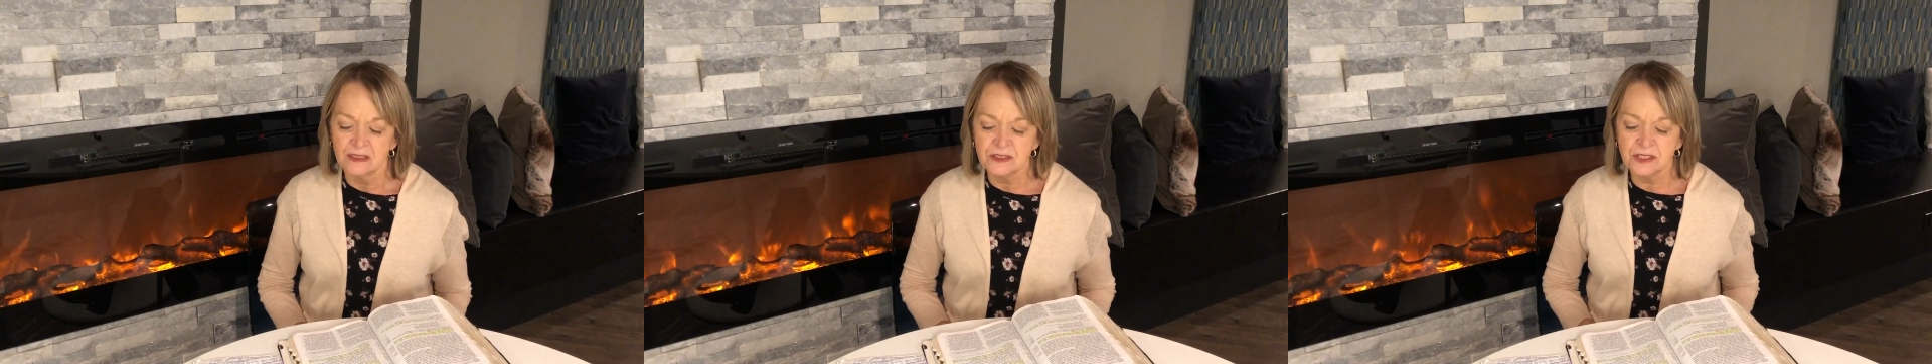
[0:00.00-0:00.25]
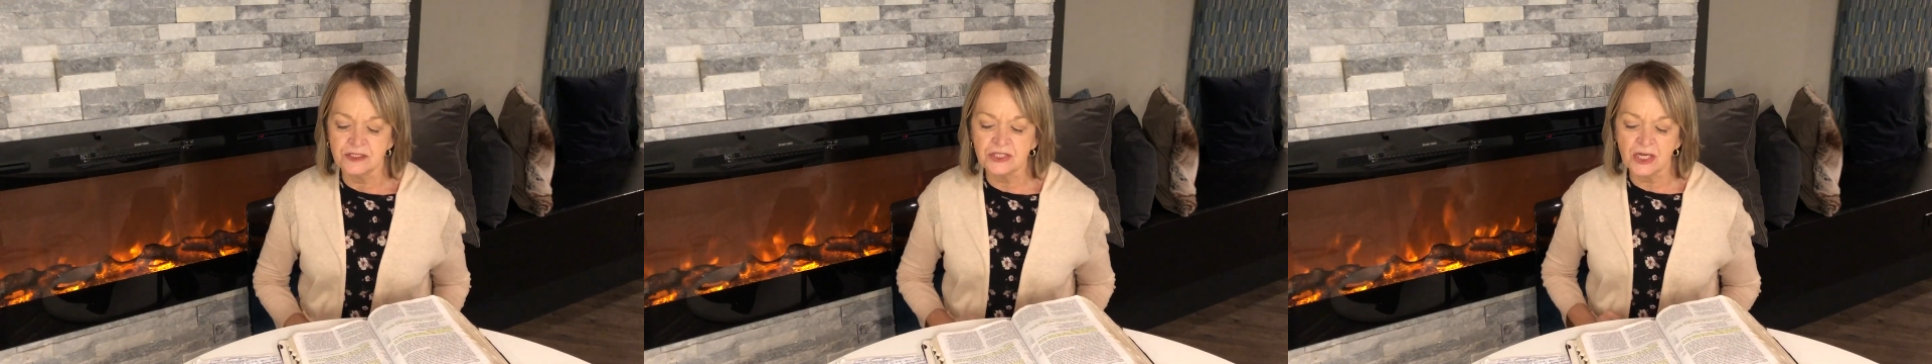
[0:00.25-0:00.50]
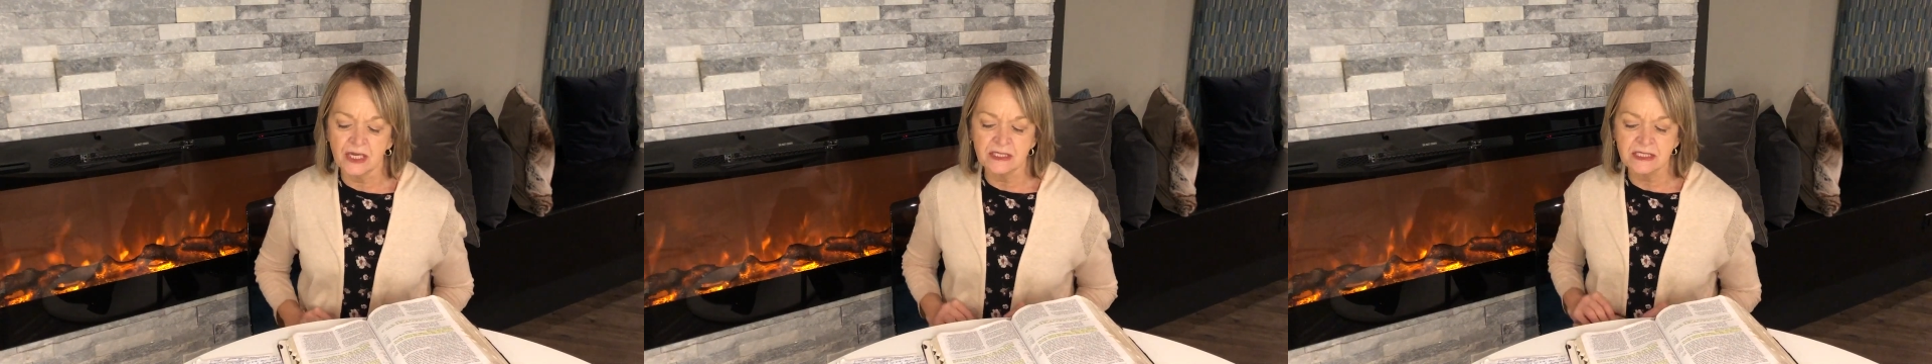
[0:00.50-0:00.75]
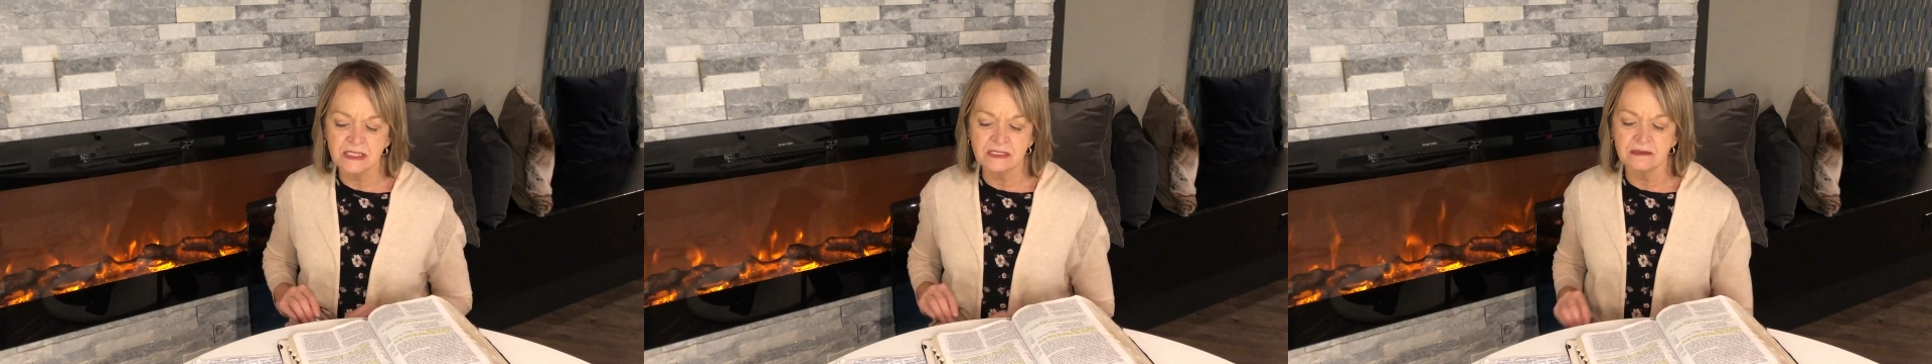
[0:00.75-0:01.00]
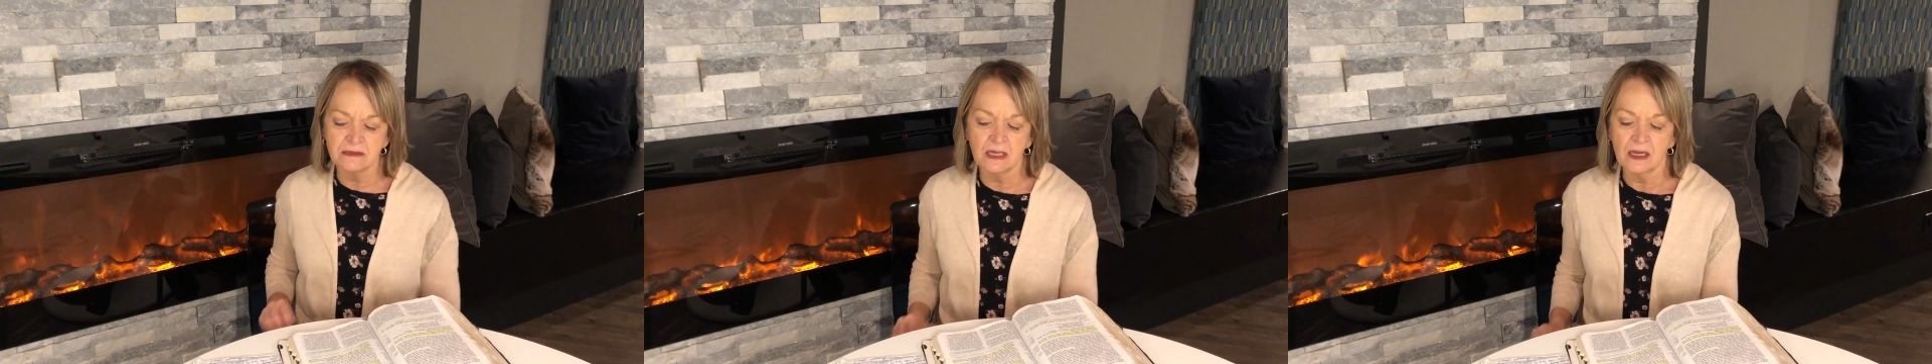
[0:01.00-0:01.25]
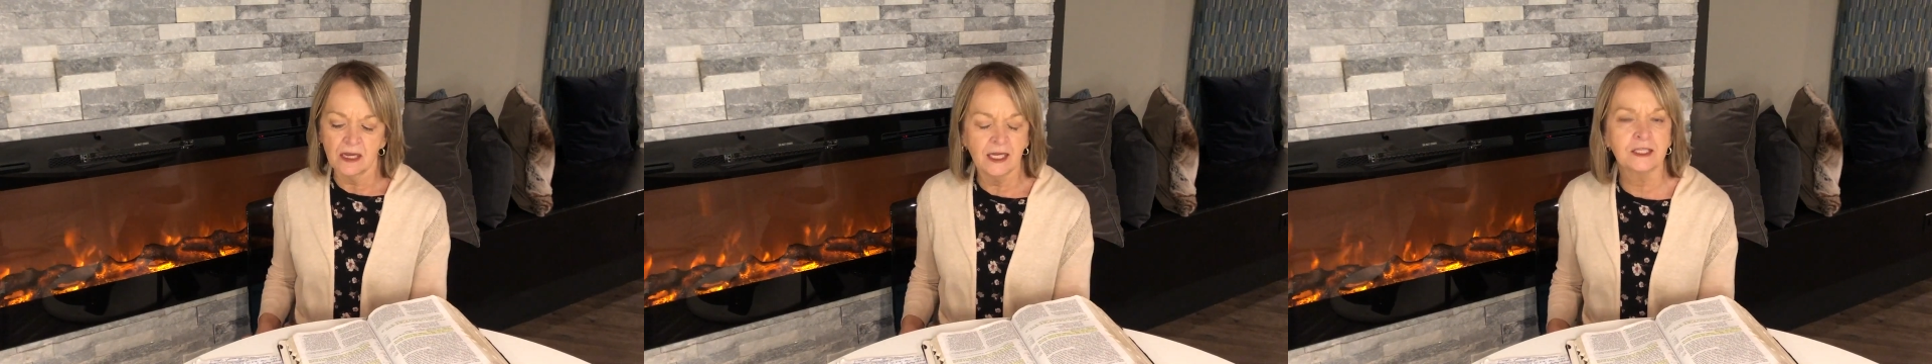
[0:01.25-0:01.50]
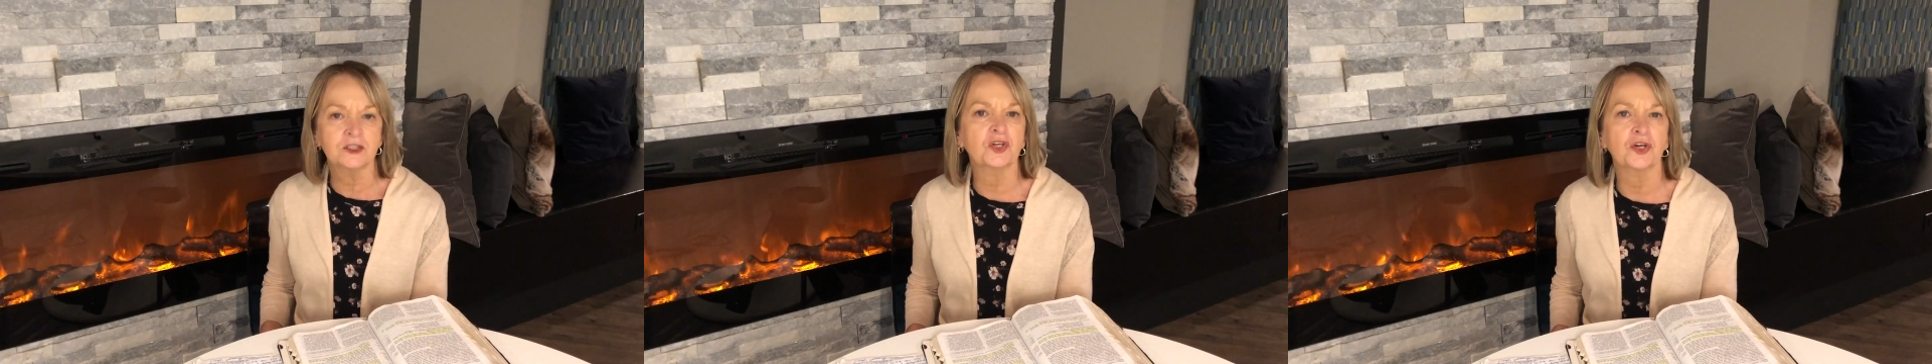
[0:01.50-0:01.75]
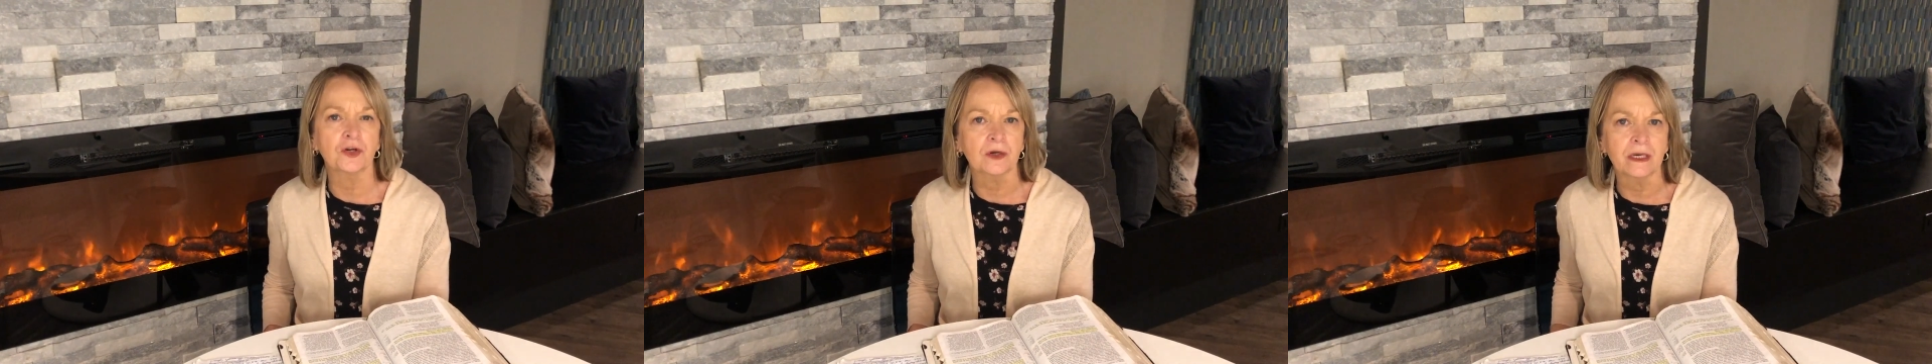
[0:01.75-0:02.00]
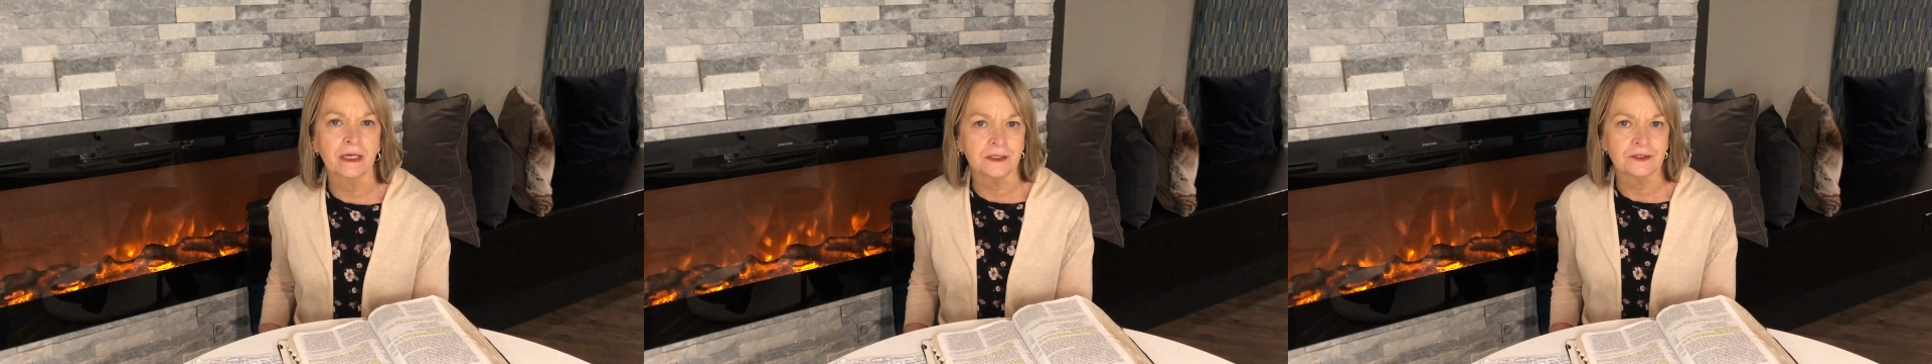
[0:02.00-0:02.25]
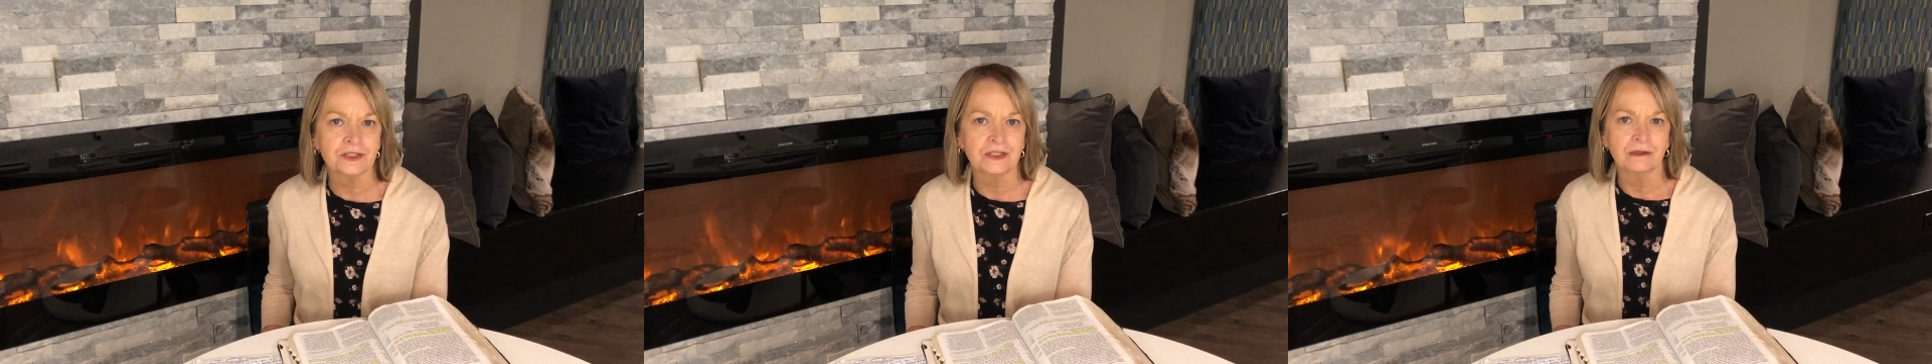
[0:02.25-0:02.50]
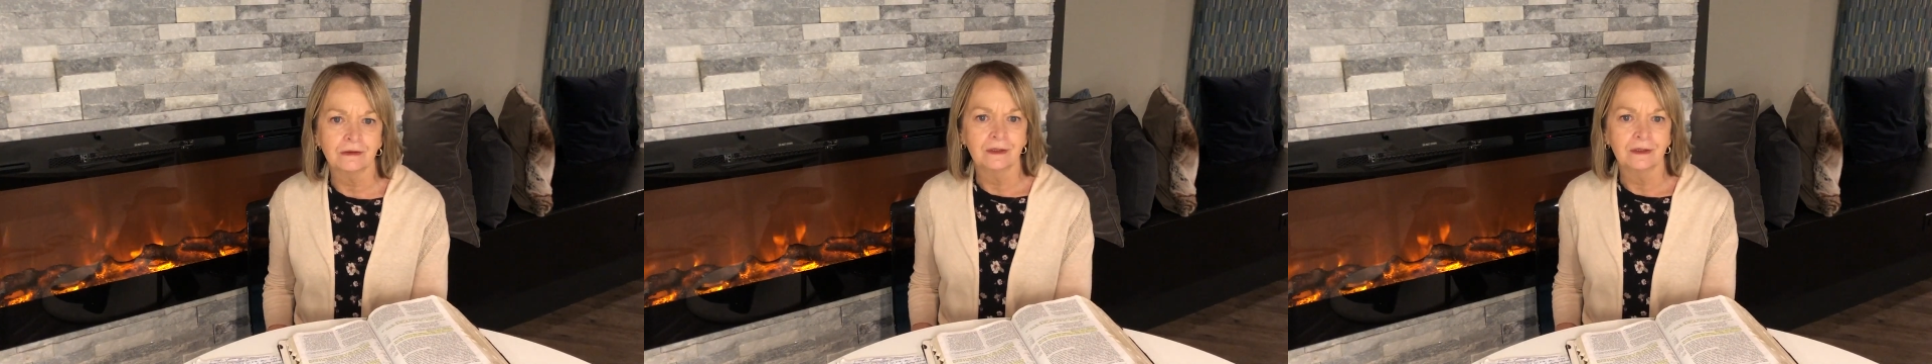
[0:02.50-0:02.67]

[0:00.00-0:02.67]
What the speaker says: to just encourage.